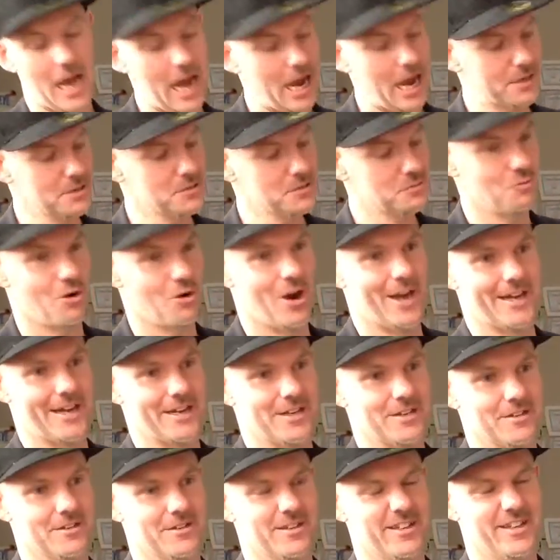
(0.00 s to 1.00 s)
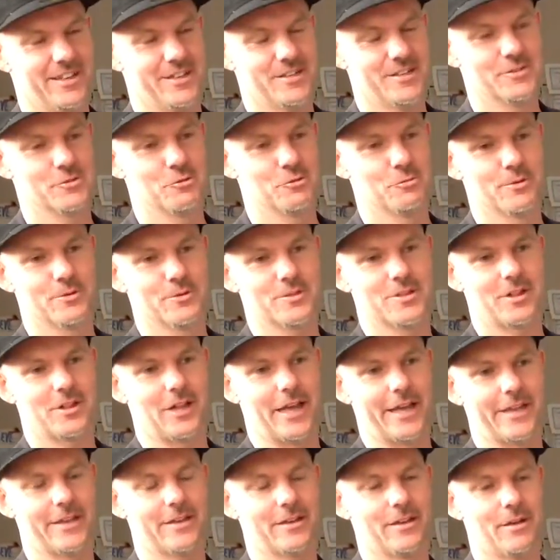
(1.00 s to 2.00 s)
artist writing is almost
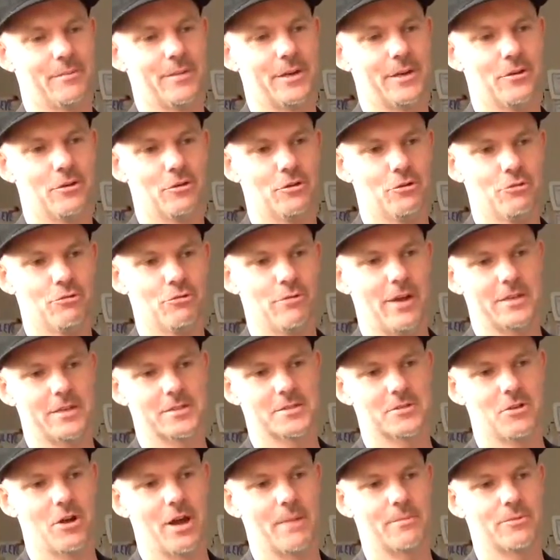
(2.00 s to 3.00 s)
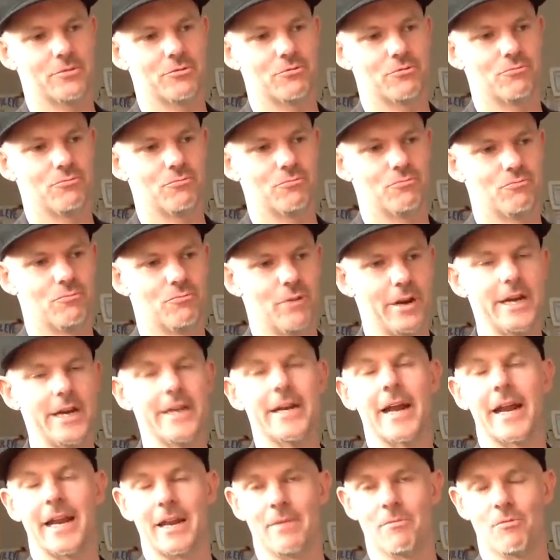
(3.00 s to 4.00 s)
like, who has time to
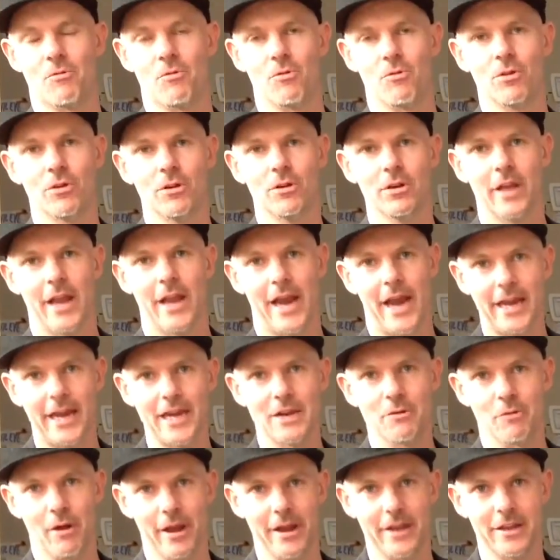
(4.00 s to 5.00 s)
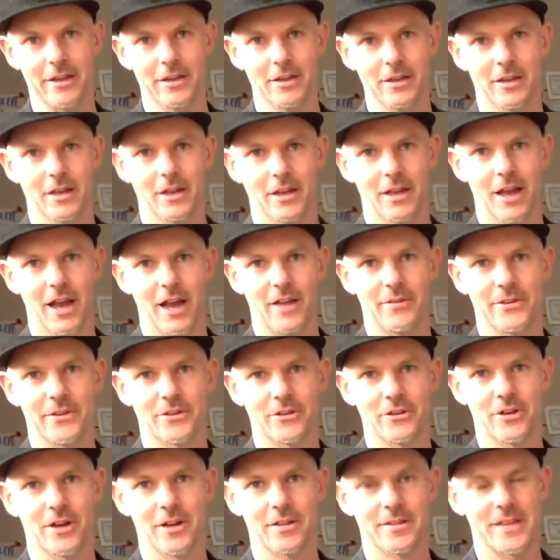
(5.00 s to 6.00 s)
read anymore anyway? And then
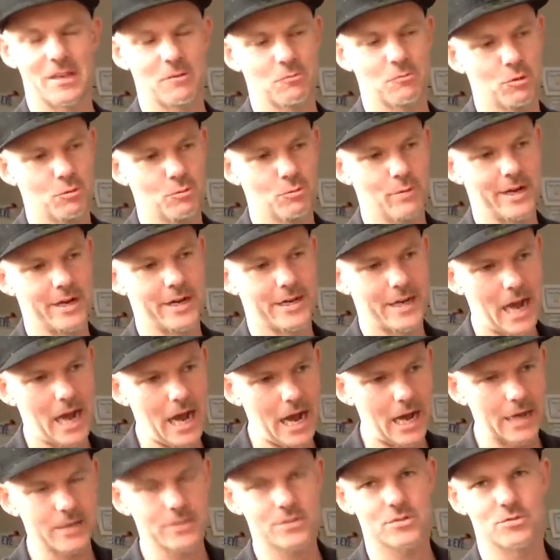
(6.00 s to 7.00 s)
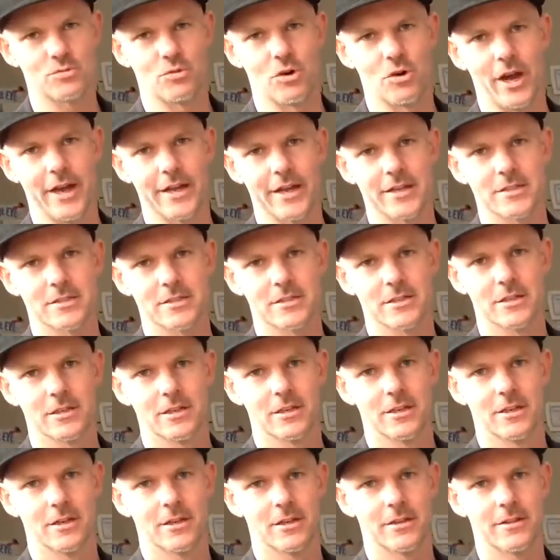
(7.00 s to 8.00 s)
you kind of think, well, when an artist
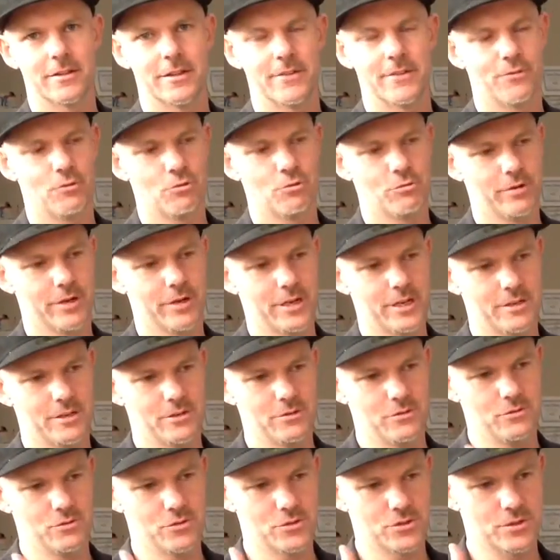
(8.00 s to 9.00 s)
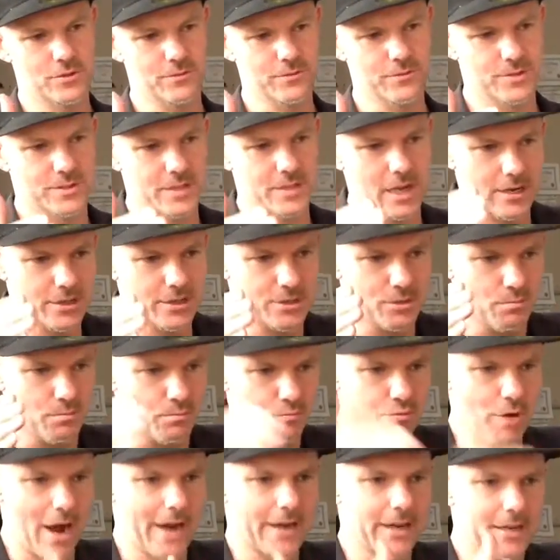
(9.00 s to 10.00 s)
writes, they've already sort of started to
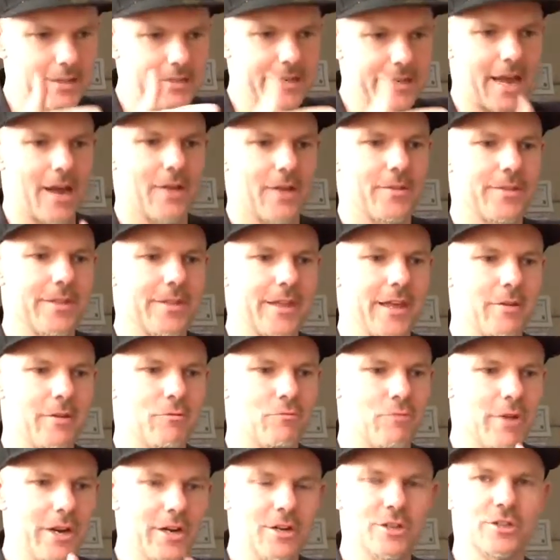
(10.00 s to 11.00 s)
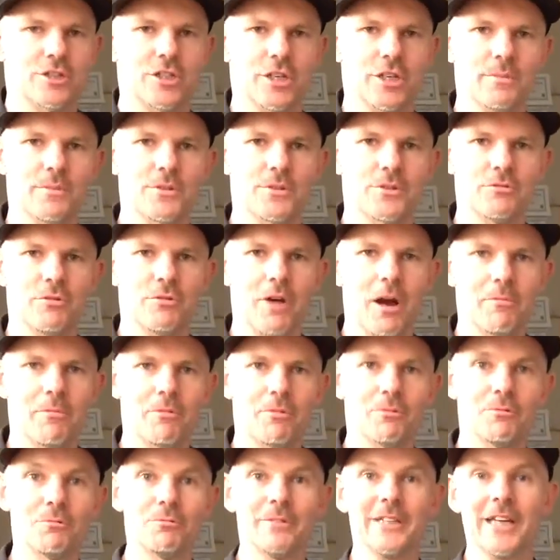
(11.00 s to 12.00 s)
bracket down their readership to
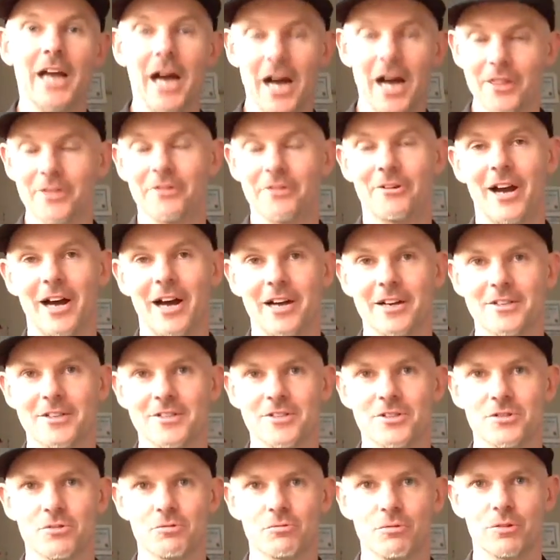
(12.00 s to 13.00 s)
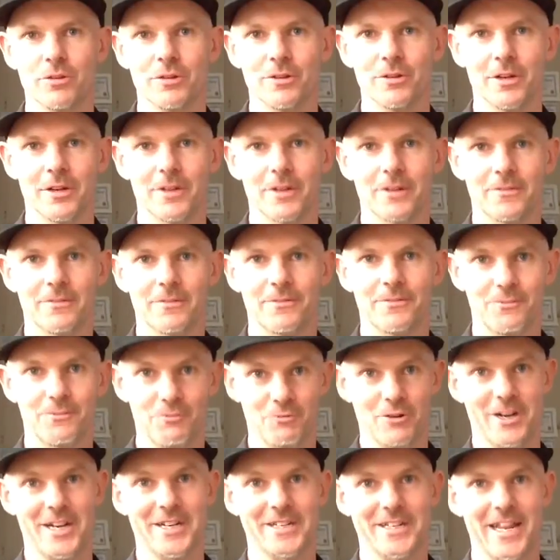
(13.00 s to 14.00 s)
probably other artists who are
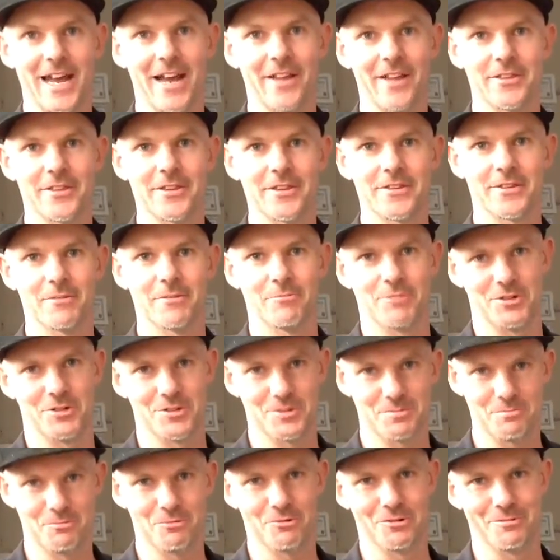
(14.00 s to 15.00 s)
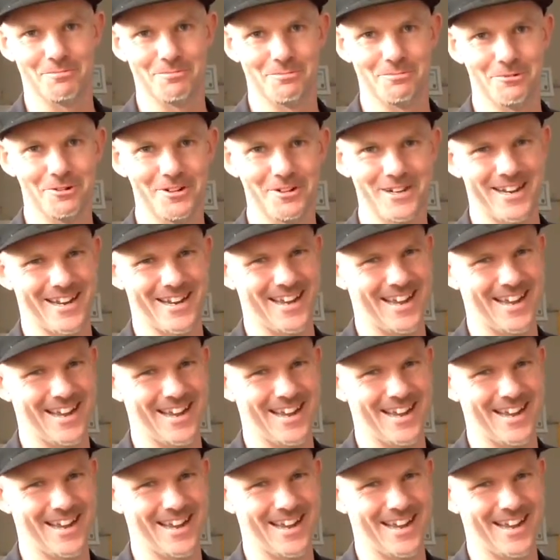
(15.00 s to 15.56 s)
freaked out that someone just bought a book